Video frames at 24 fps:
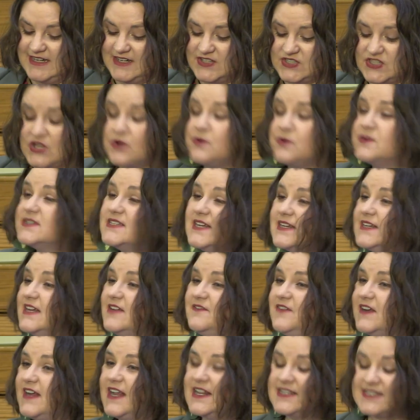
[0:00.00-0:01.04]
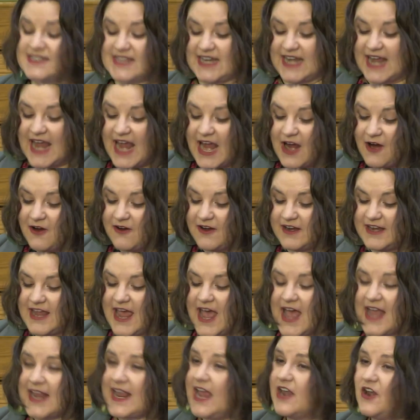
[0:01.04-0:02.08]
So significant that Herod
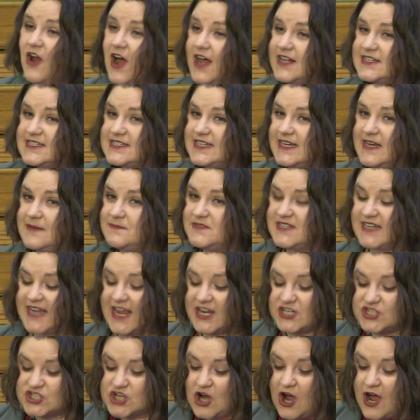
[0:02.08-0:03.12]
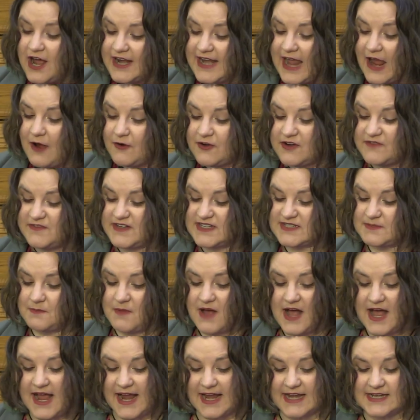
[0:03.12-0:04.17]
cannot seem to get John out of his
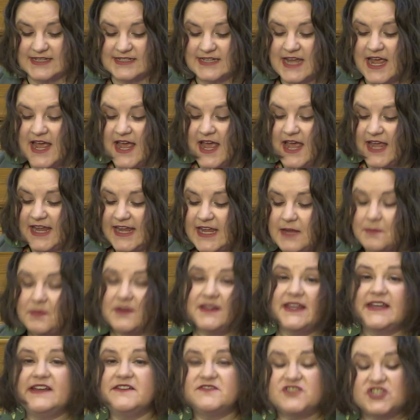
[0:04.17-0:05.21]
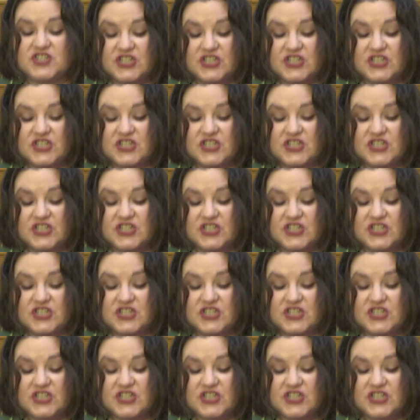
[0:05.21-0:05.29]
mind. He believes